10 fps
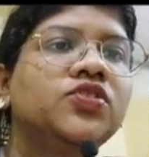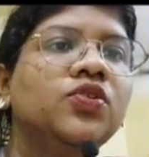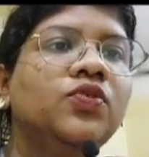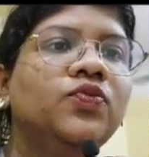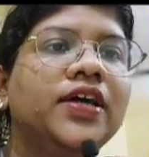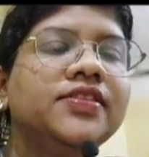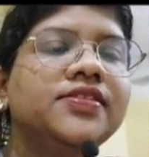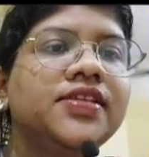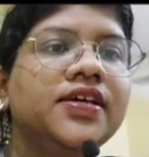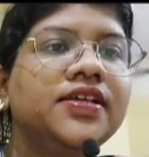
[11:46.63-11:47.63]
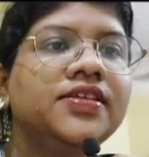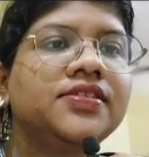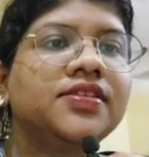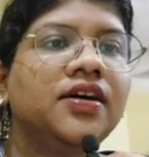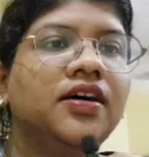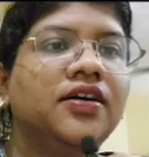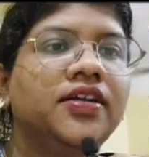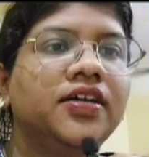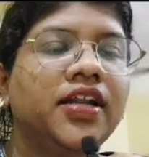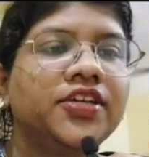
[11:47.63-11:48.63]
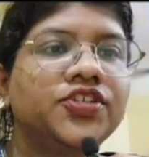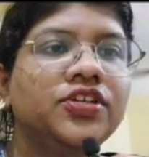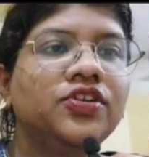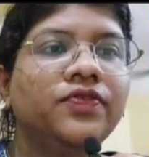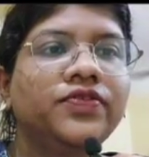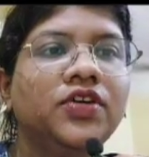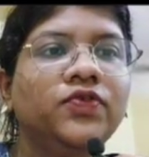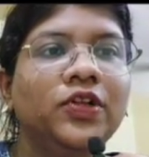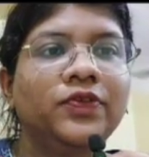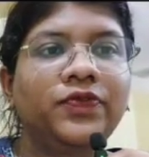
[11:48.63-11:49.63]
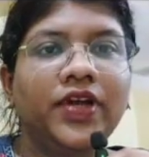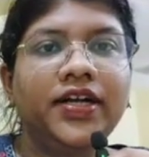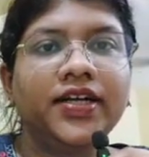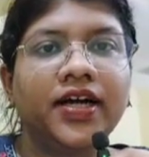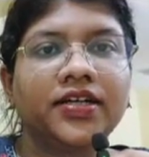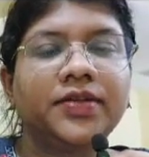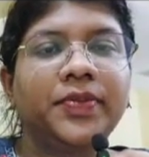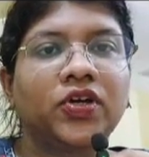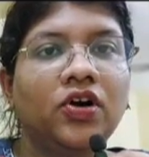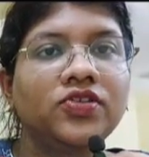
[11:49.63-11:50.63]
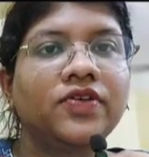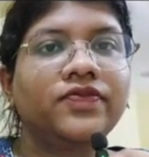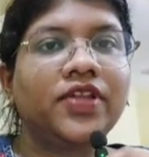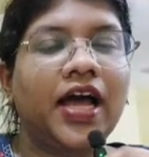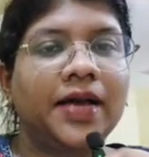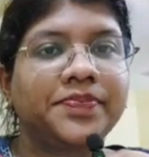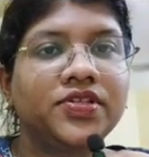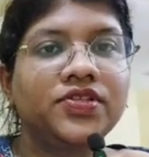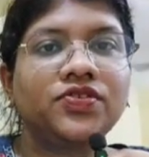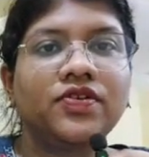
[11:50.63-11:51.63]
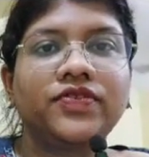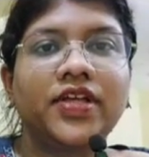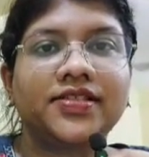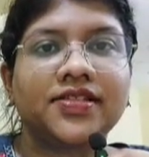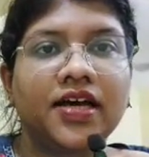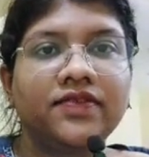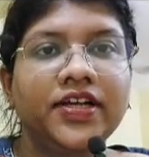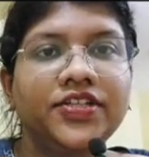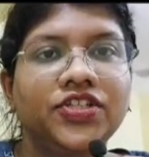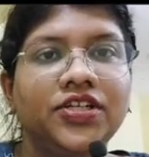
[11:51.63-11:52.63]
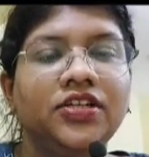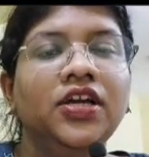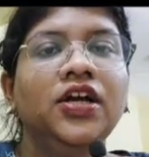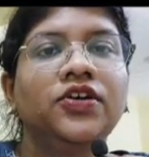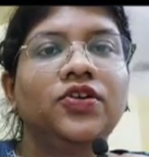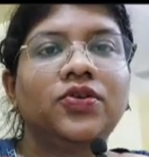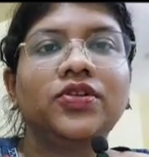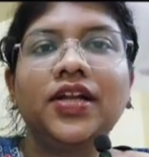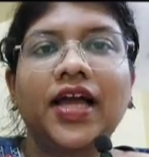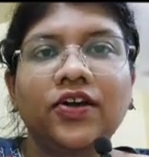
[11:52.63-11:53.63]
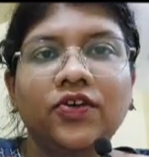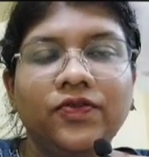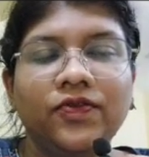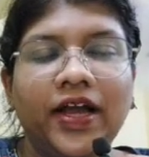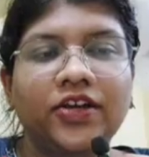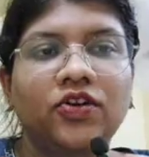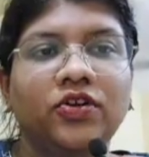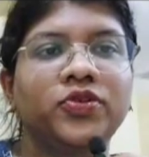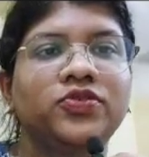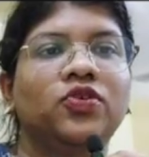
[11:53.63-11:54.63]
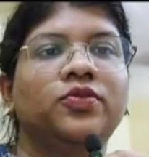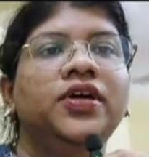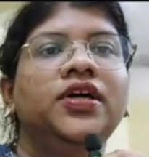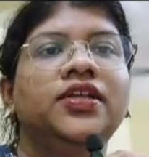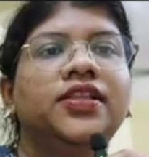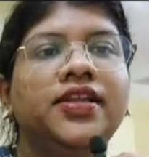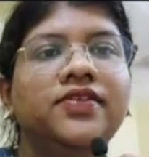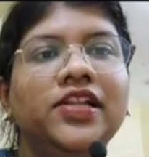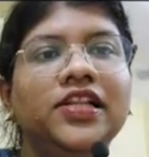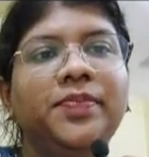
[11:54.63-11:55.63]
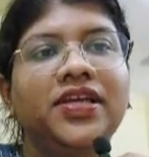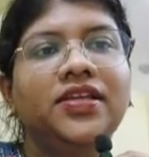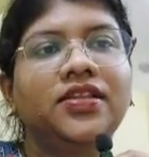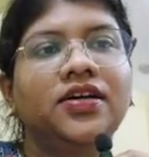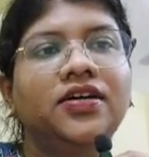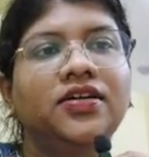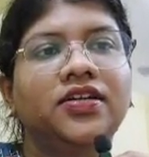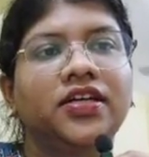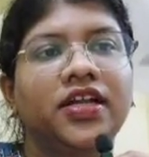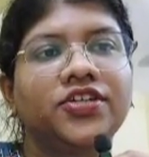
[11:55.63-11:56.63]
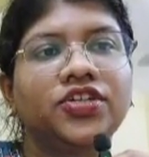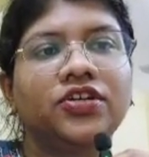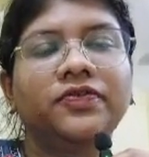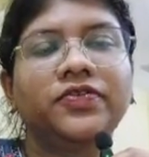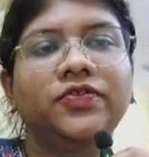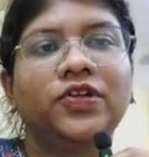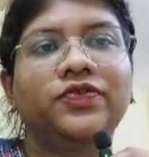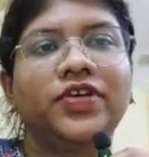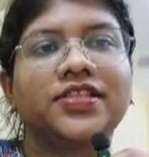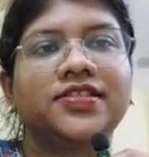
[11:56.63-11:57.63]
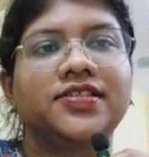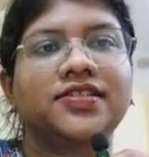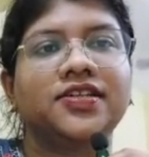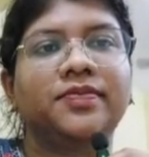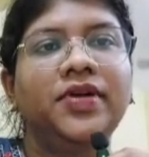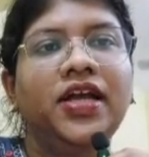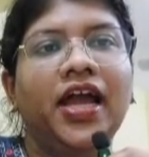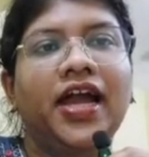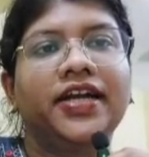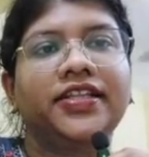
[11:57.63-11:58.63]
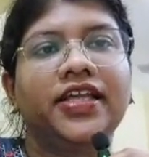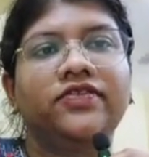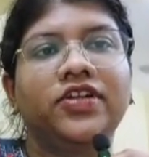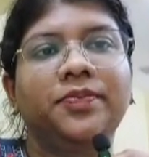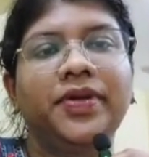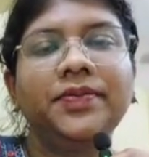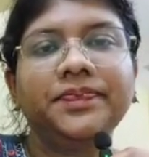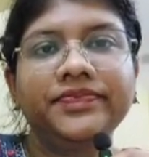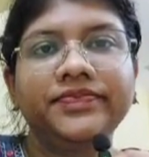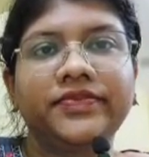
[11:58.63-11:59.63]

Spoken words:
So once there is regression of the Wolffian duct because of the absence of the SRY gene due to the lack of Y chromosome, there will be the regression of the Wolffian system, and there will be